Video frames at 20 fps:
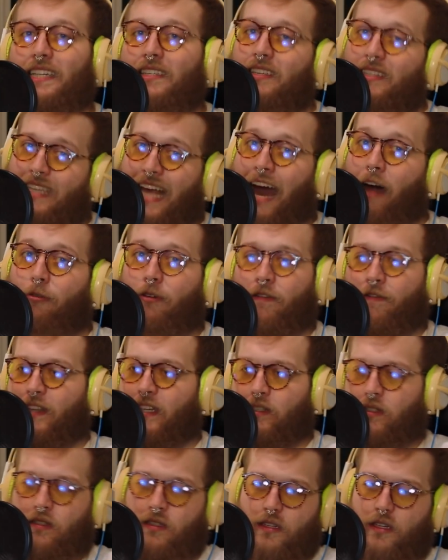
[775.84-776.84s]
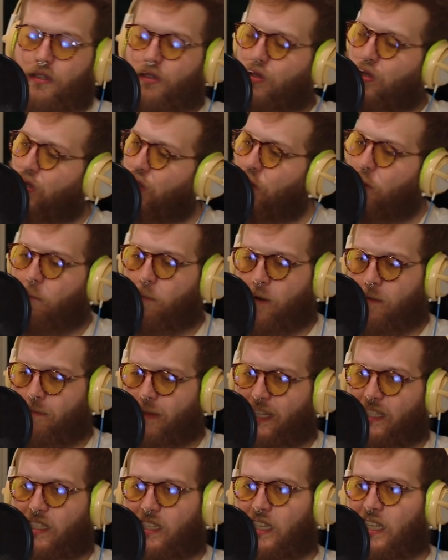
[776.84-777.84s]
gets us out of this super
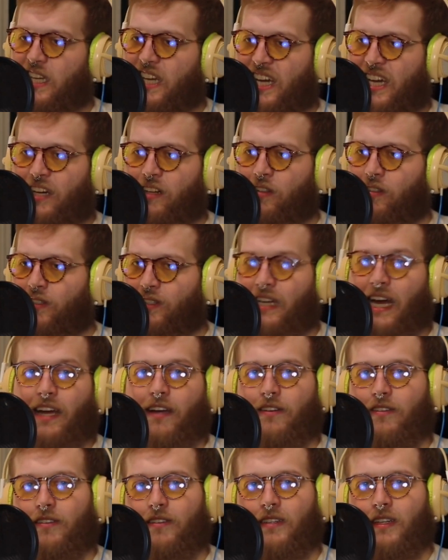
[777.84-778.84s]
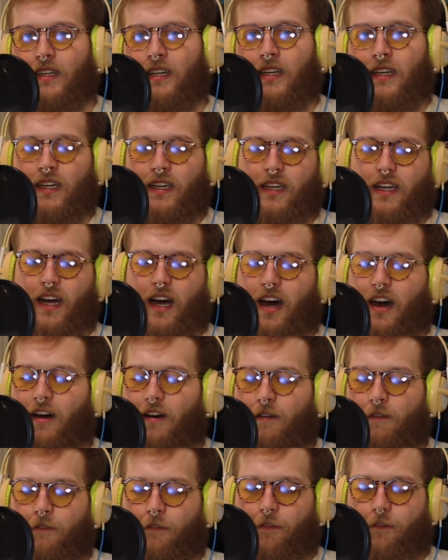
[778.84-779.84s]
mentally ill cycle
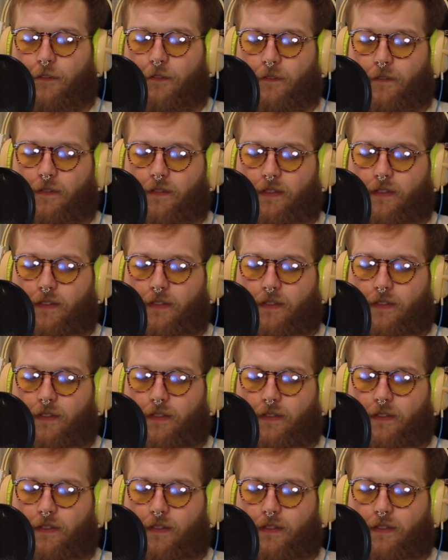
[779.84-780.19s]
of